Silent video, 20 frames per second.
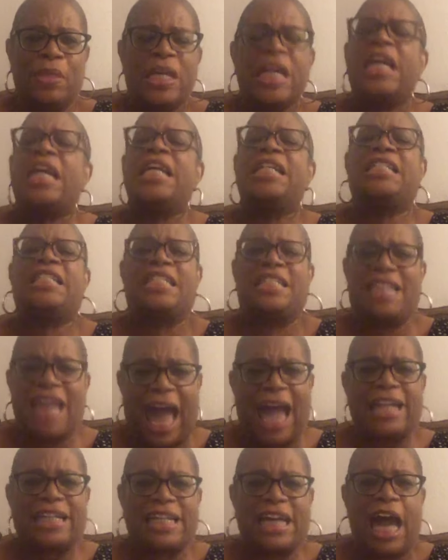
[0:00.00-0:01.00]
He's
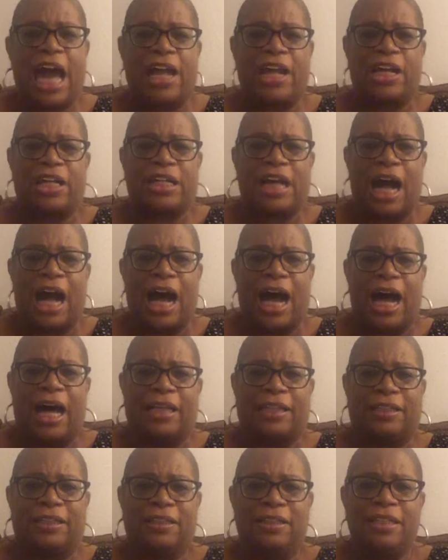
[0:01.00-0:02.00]
that kind of
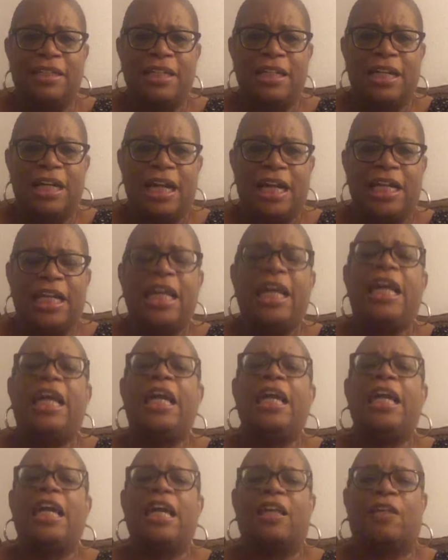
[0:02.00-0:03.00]
God. And he
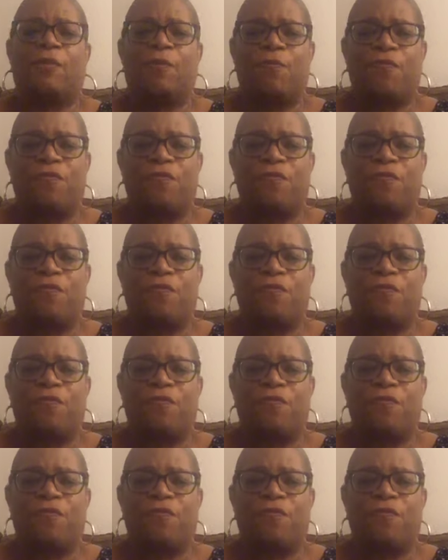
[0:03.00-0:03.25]
is